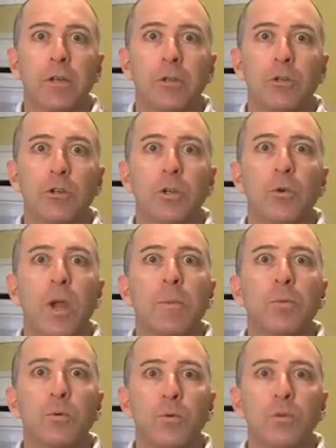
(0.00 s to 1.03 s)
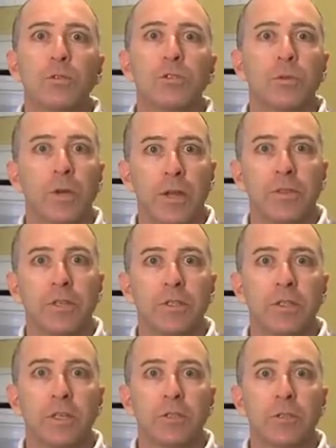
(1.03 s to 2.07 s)
You can wrap rules around these
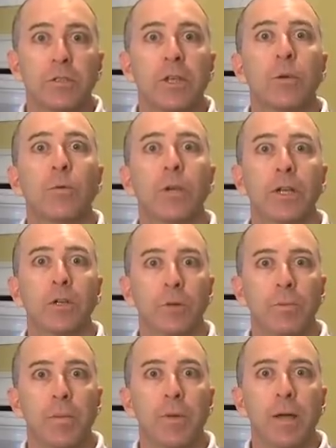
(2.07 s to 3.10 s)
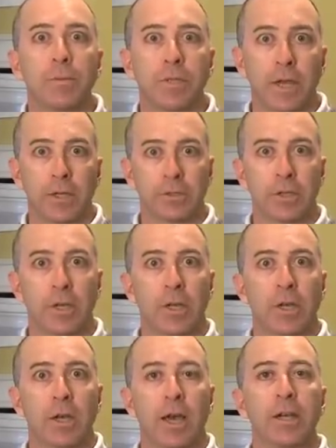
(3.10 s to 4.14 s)
sensors like what I do at my mom's house.
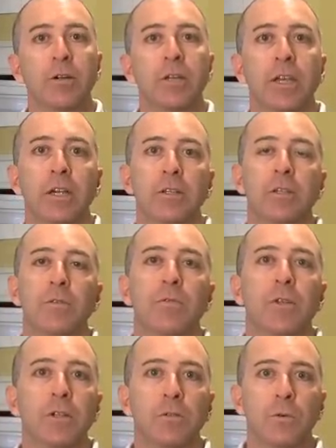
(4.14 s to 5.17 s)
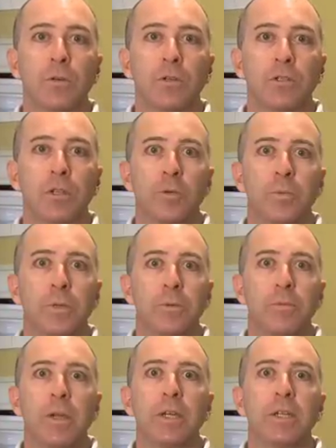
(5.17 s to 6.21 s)
I don't care that the front door is open
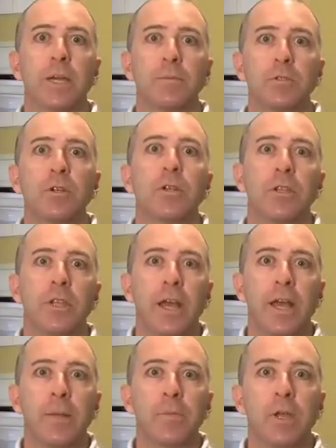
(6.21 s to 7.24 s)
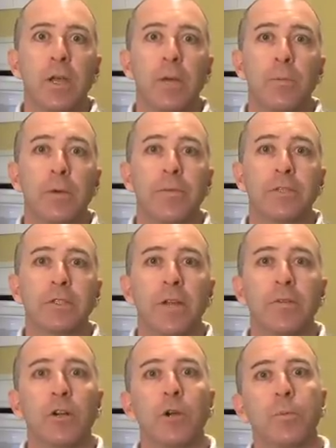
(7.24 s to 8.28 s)
many times during the day, but if it's
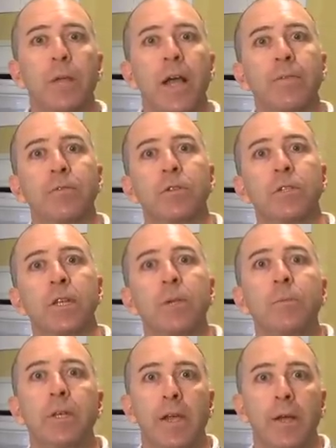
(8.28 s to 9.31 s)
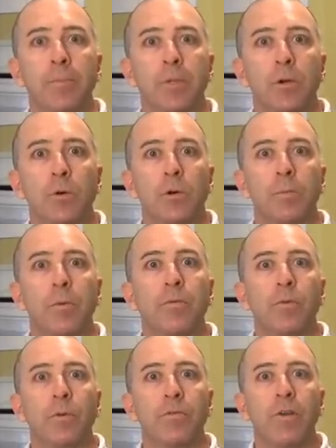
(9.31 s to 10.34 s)
ever open after 10 p.m. or
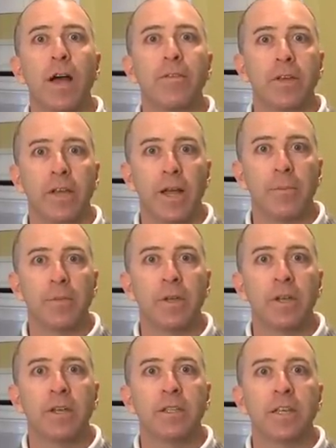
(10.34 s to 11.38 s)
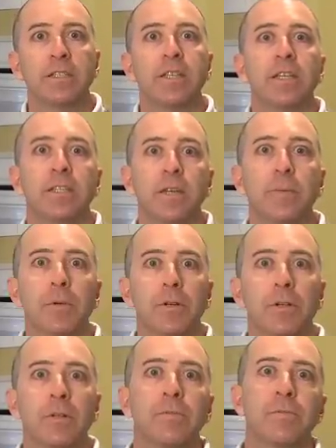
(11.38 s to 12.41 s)
before 5 a.m., that's
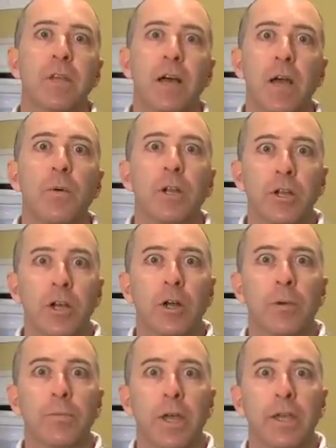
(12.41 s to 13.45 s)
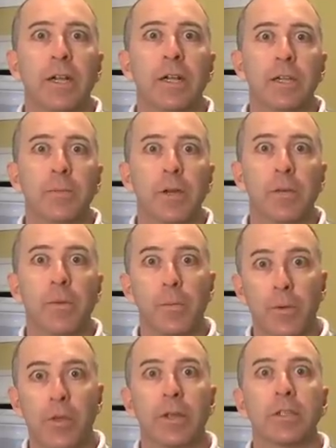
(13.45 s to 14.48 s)
atypical. I want to know. I get an email, my
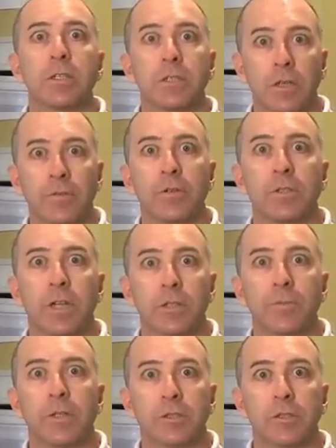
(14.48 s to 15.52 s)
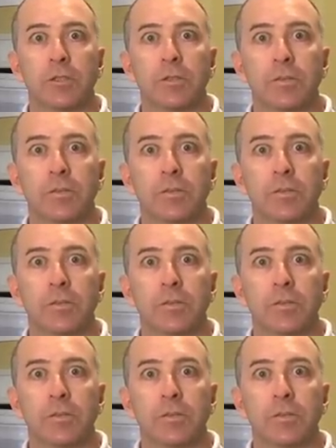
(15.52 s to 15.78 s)
brother gets a cell phone text message.